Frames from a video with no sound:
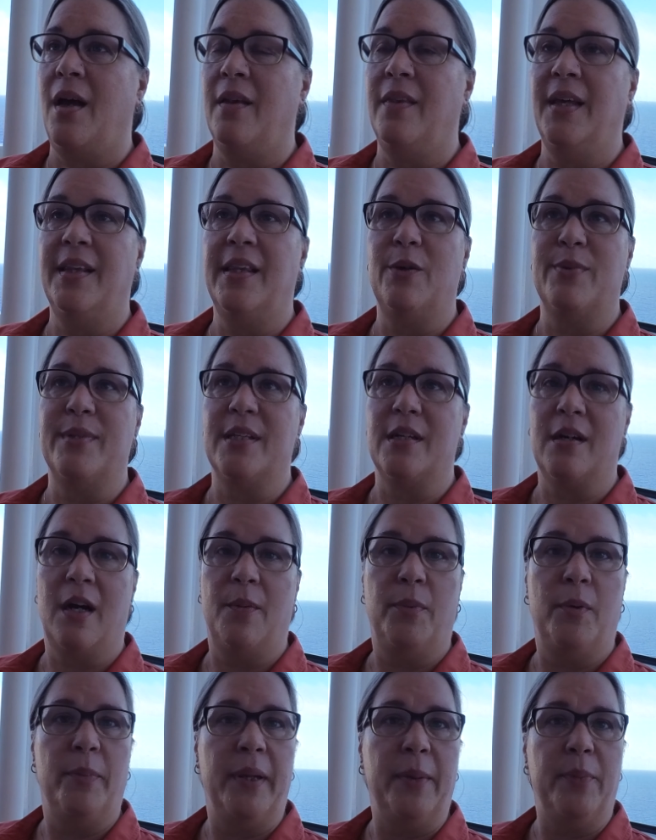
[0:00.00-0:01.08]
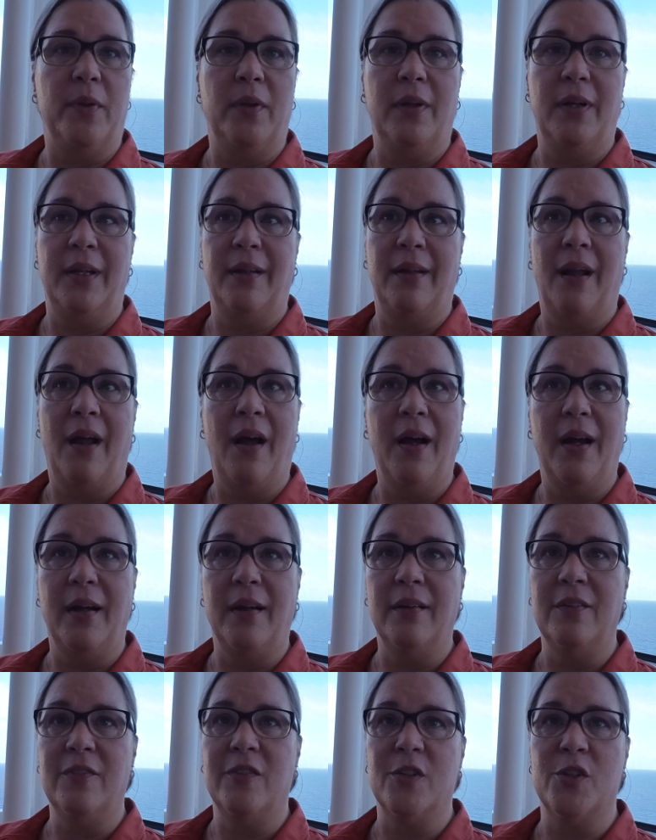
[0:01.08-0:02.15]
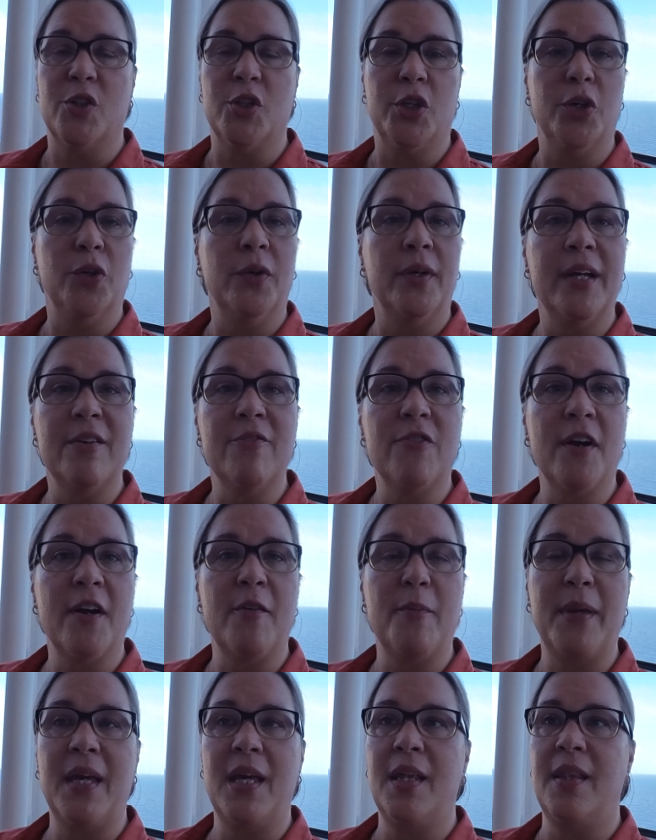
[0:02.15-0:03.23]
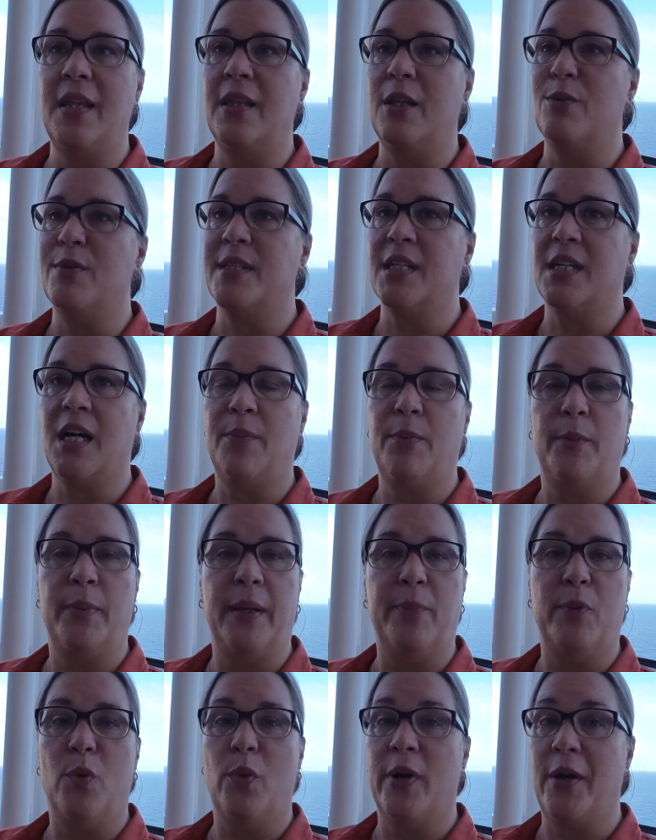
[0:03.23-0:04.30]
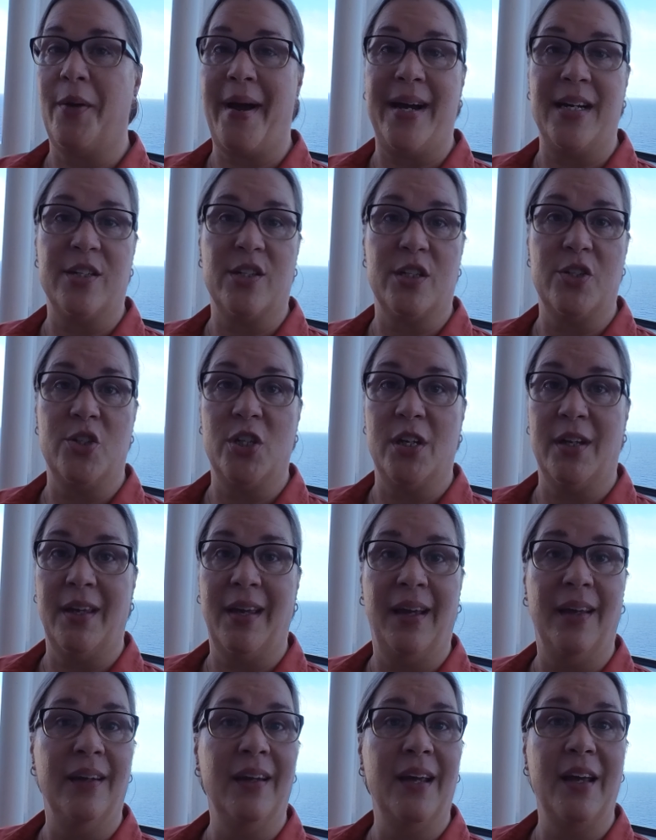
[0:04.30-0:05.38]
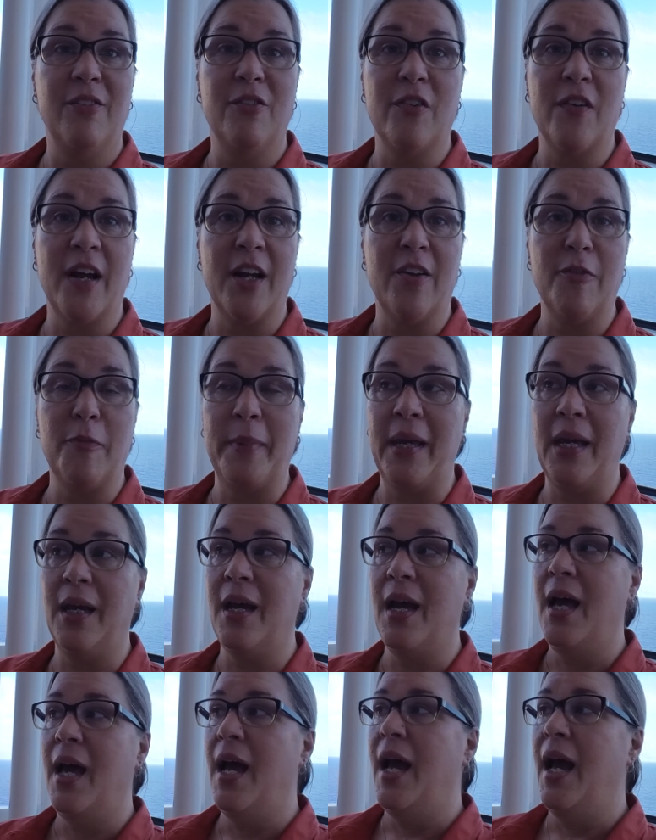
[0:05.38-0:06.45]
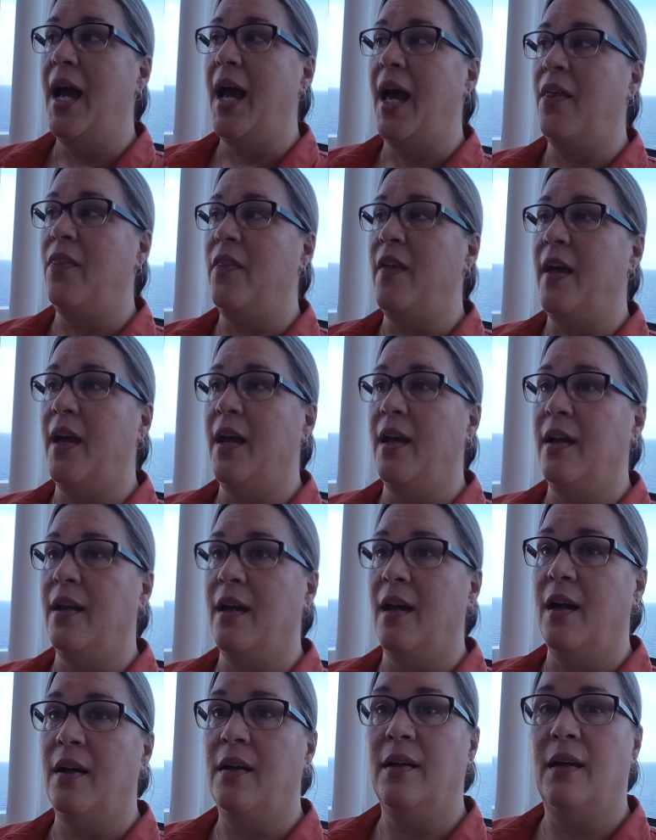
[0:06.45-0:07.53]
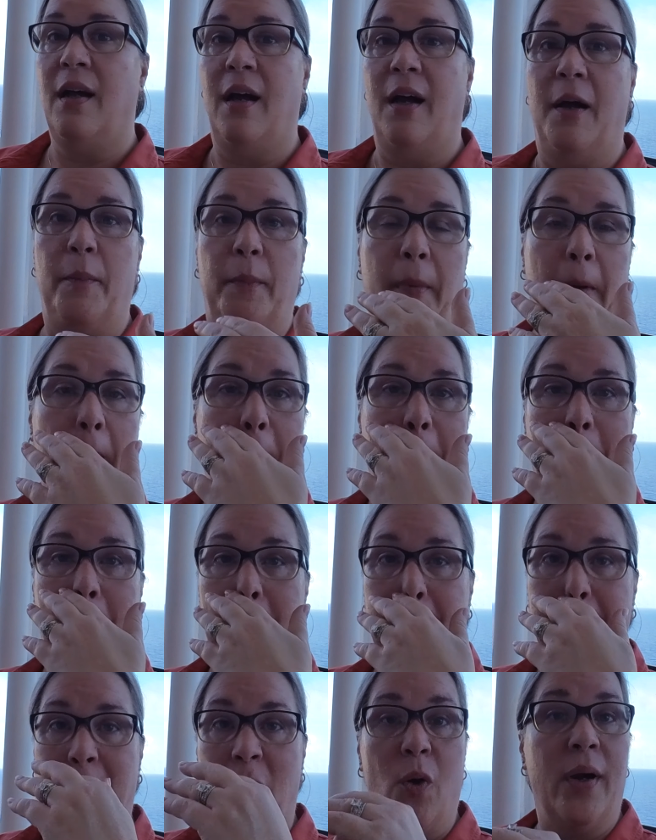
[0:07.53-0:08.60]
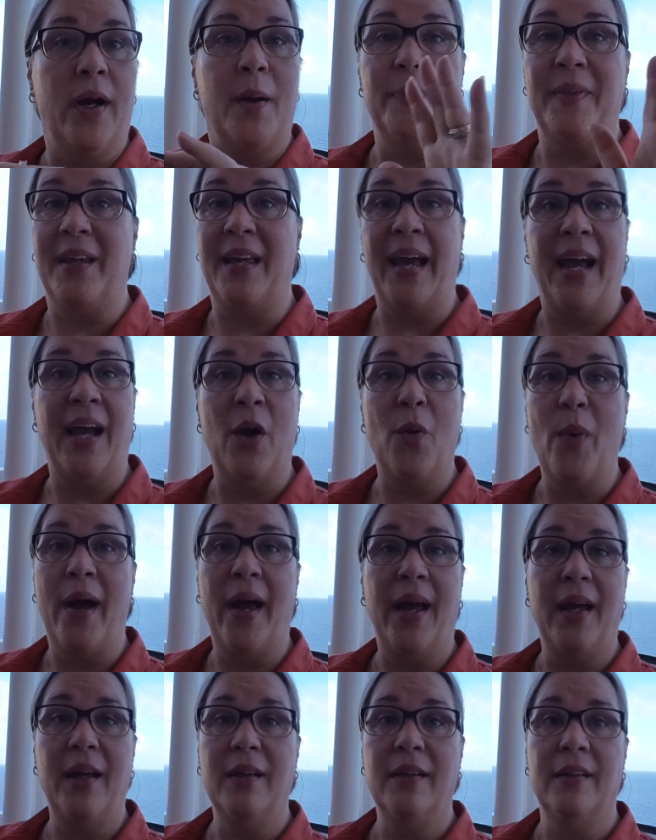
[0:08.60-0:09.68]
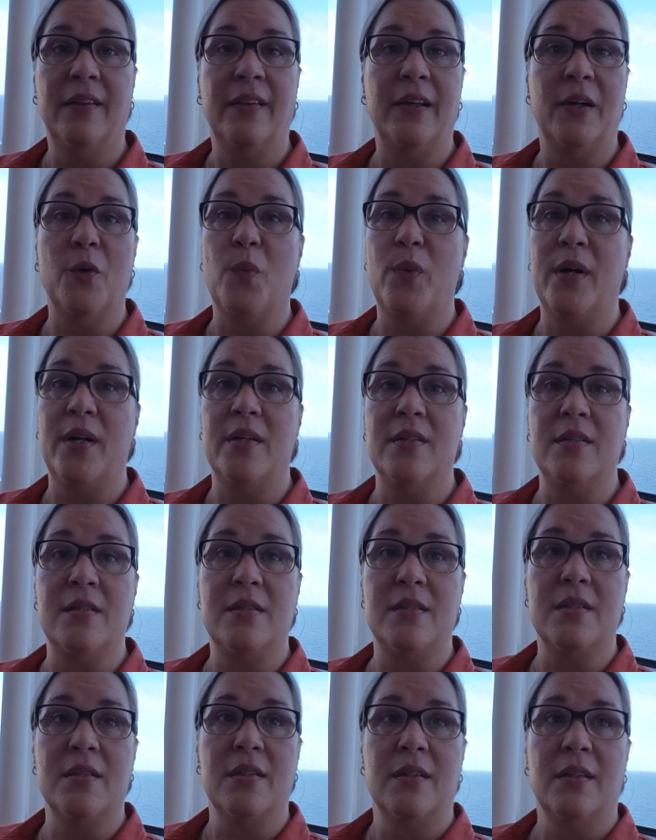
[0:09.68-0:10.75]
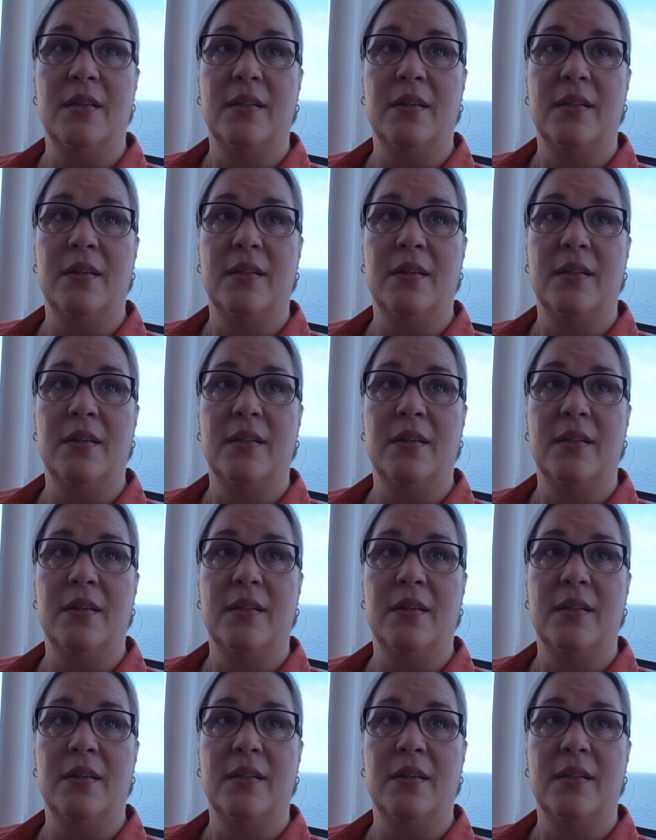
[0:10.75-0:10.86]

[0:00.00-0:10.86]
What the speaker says: I think there was a couple people in line for security in front of me. Then there was a couple people where you actually check in front of me. And then um, going up the gangway, there was